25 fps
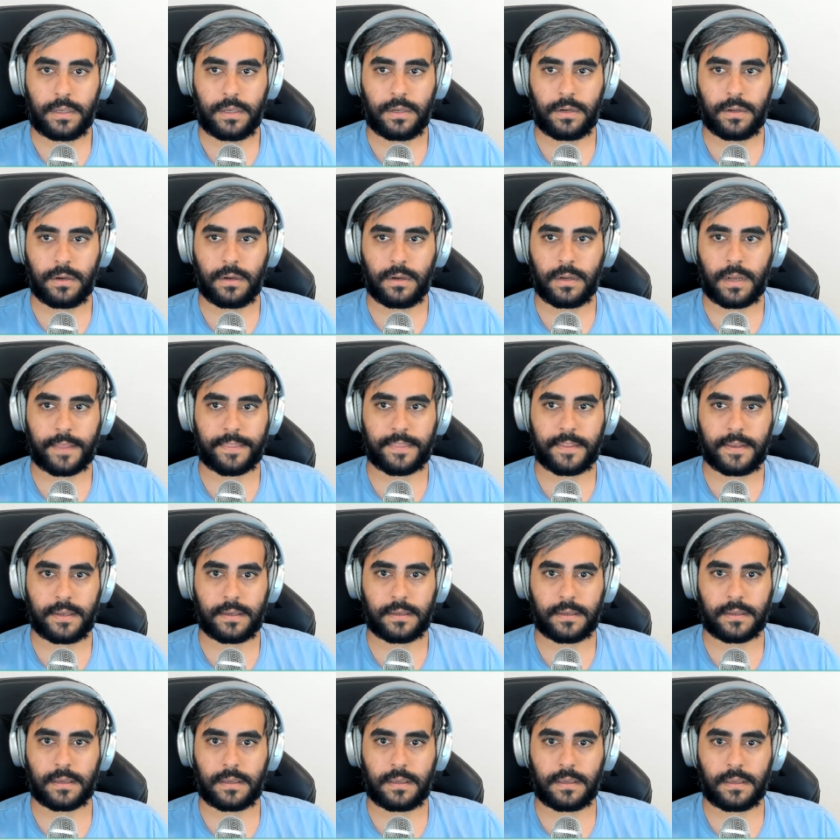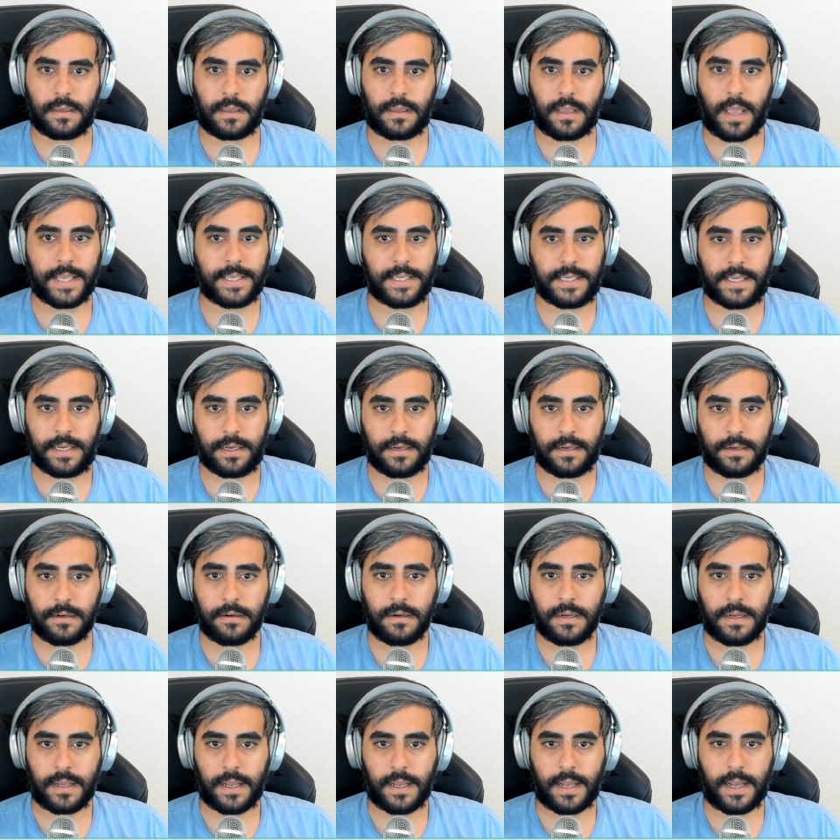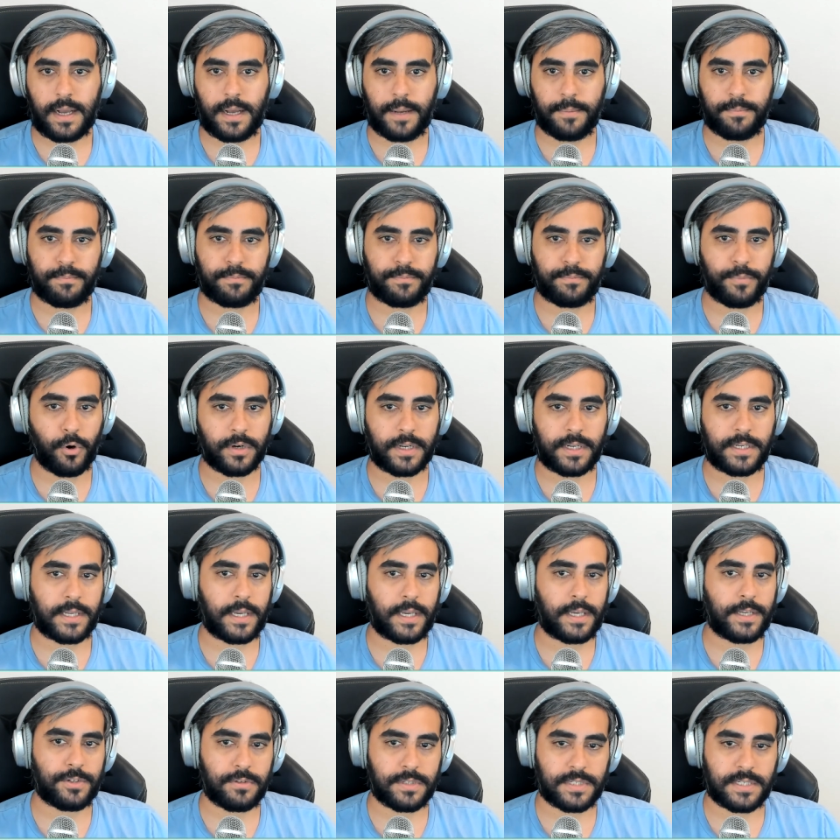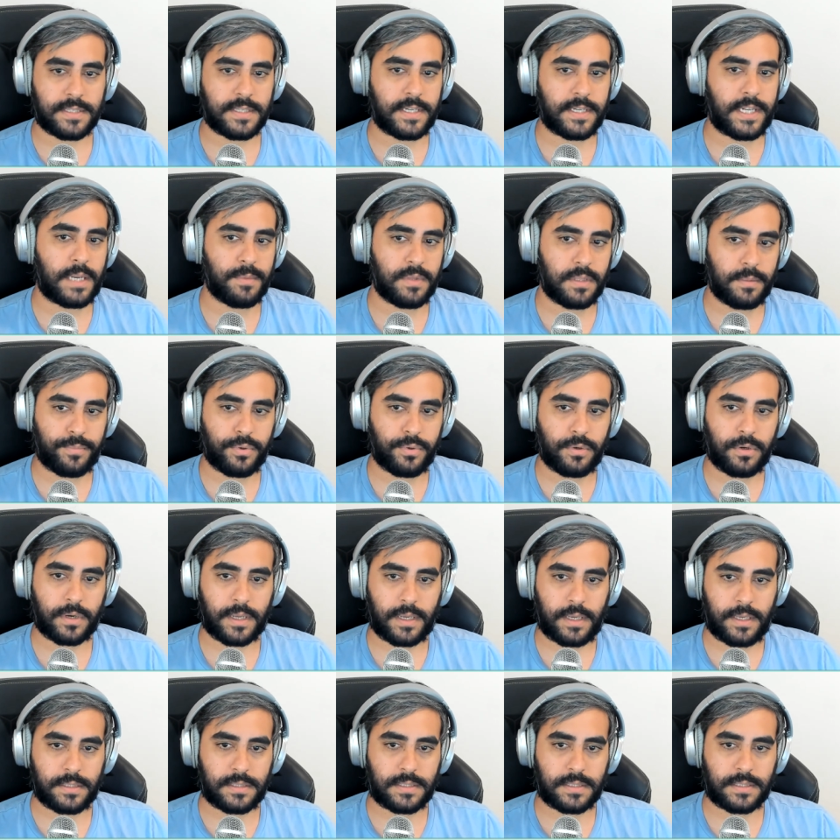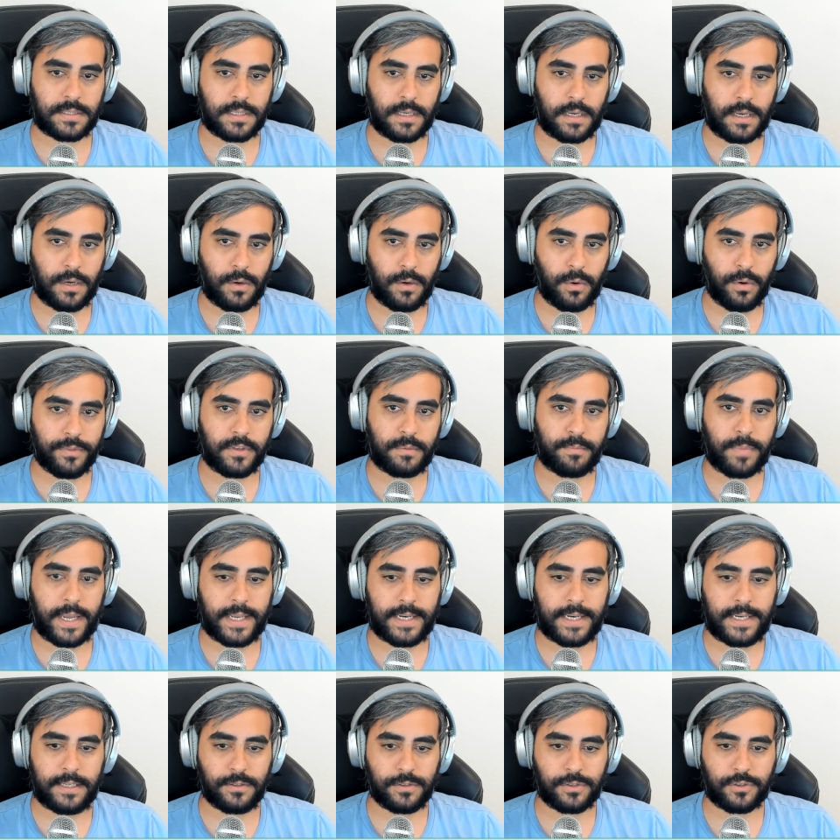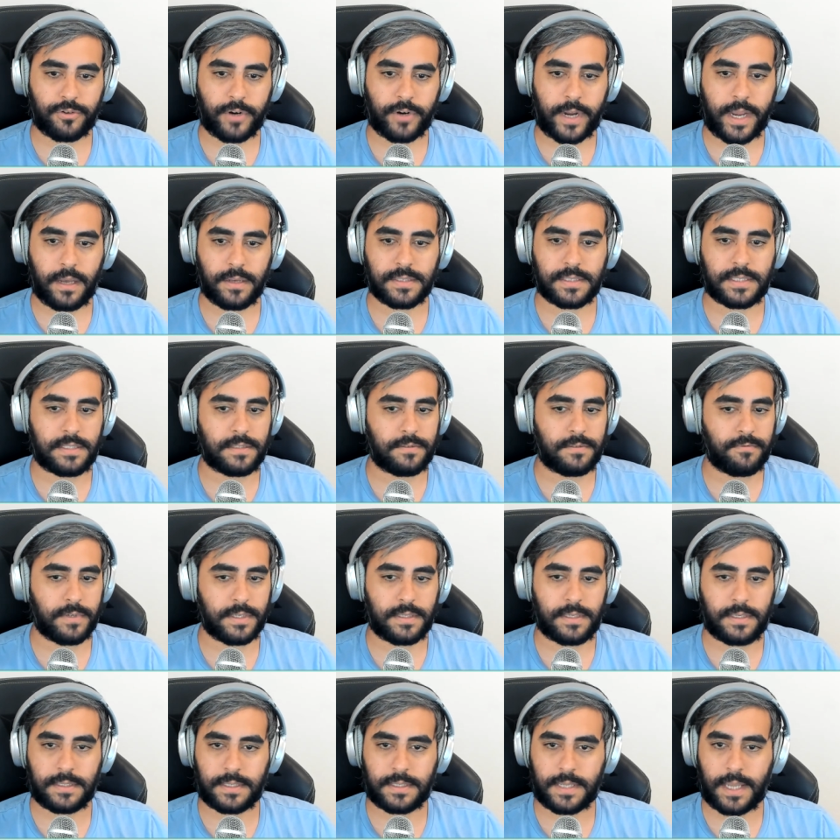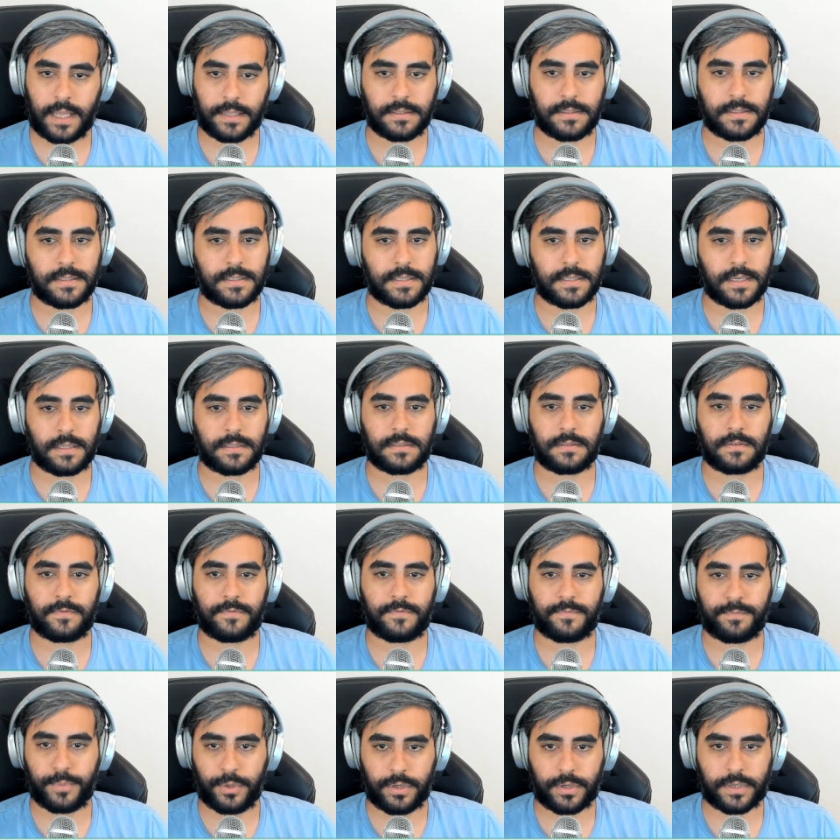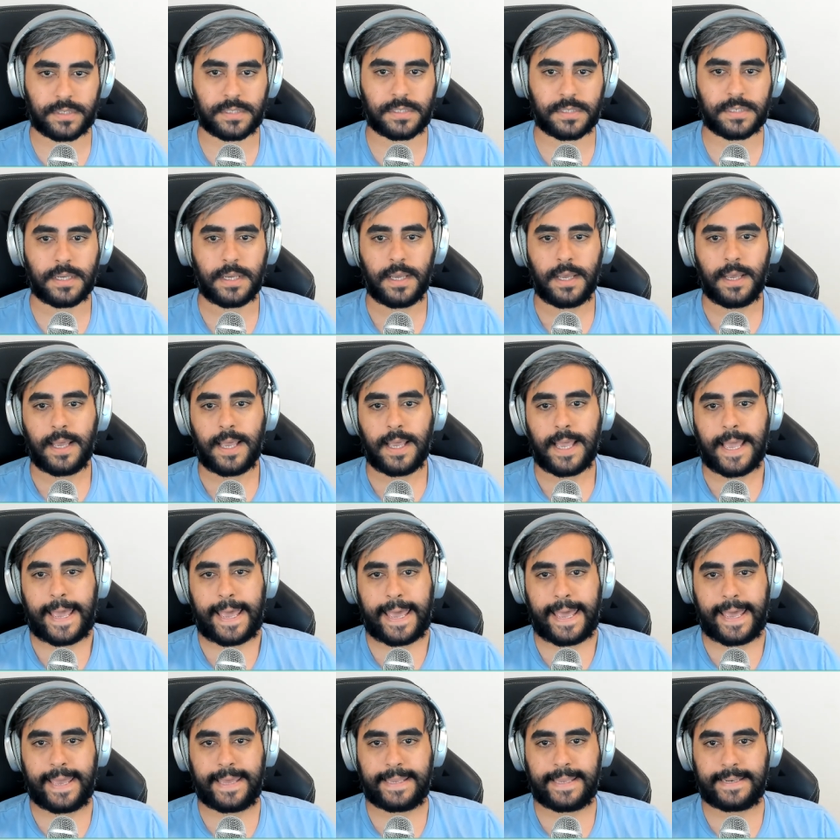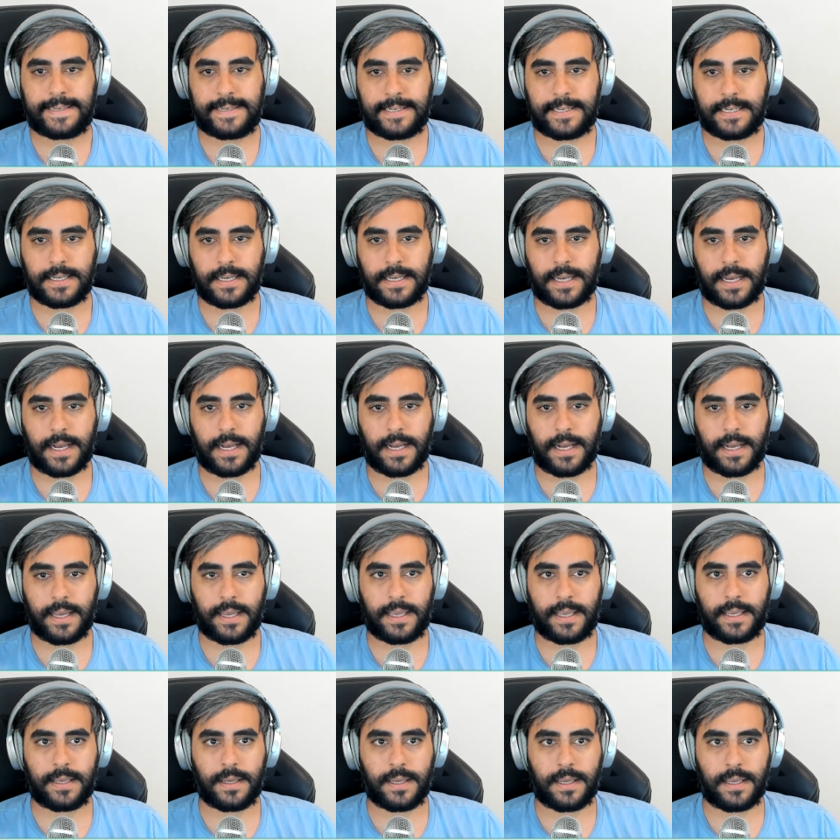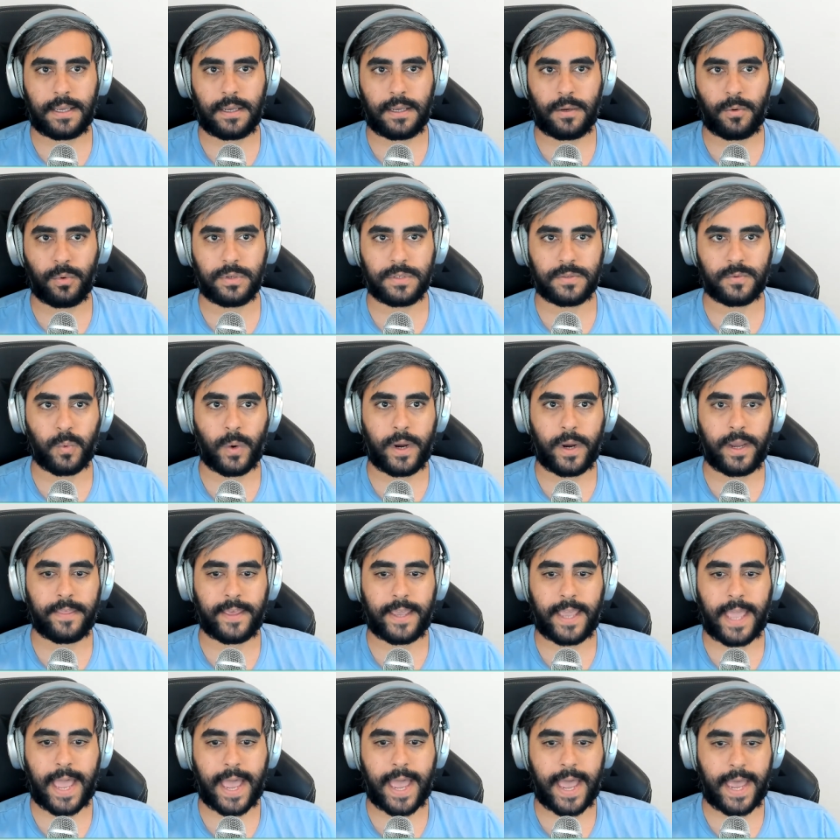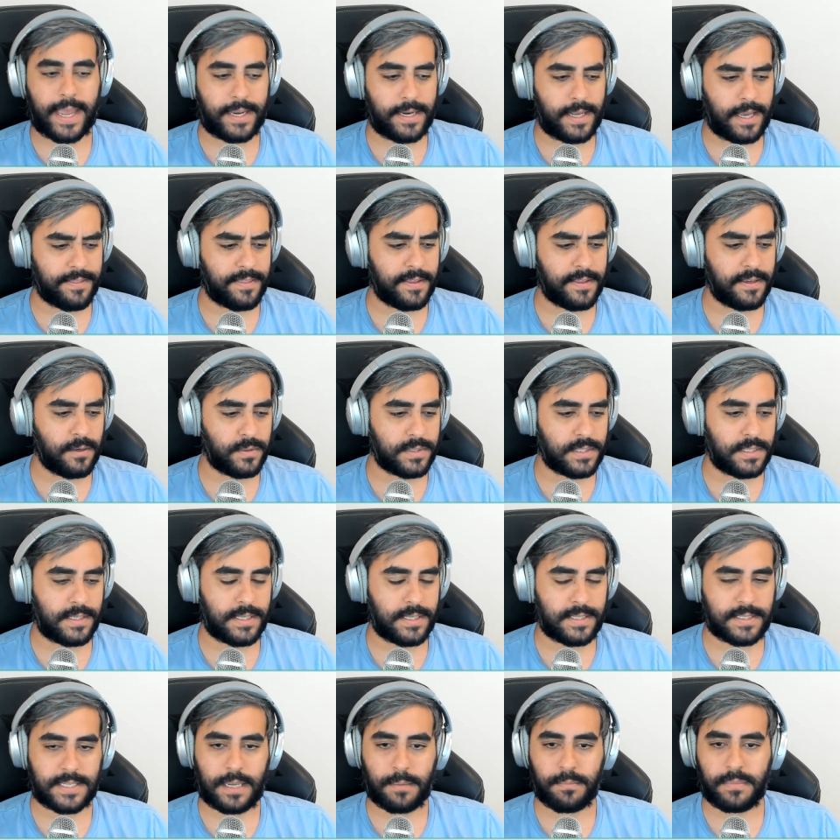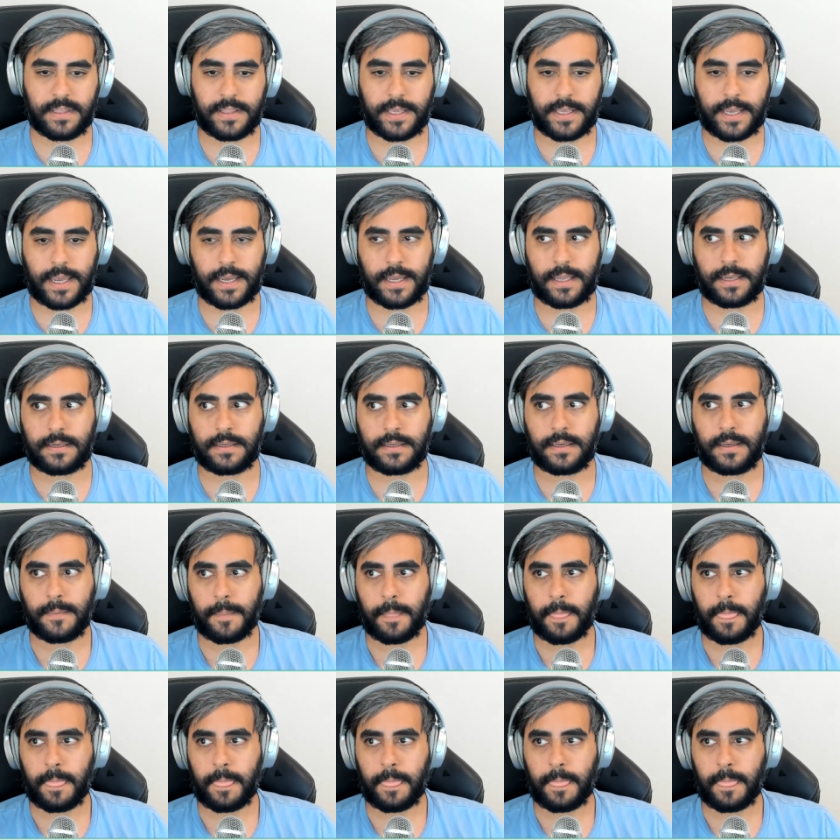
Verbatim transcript: you know, I think a year. Um, Bored and Dangerous is the name of the book. It's uh, authored by Neil Strauss. He's written tons and tons of books. And uh, it, it was where they had, I think it was in December, they had